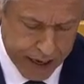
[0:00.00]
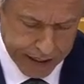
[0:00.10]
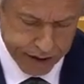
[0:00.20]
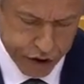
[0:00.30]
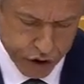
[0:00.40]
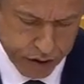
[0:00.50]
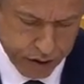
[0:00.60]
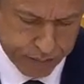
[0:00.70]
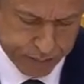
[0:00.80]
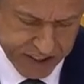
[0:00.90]
I'd also,
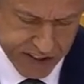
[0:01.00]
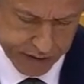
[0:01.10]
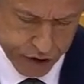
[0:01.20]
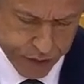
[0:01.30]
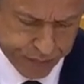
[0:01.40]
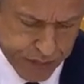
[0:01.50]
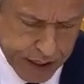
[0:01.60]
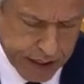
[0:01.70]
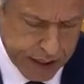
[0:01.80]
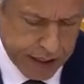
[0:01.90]
of course, like to
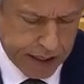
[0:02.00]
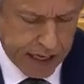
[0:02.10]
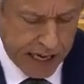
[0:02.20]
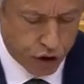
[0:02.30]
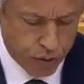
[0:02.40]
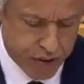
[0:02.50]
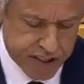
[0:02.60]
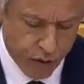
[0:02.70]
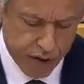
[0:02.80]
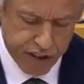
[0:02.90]
greet all the rest
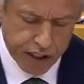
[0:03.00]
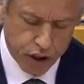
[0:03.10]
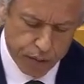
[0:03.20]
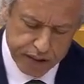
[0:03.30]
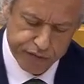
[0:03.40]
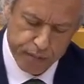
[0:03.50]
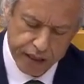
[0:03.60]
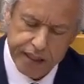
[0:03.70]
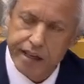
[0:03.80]
of you, ladies and gentlemen.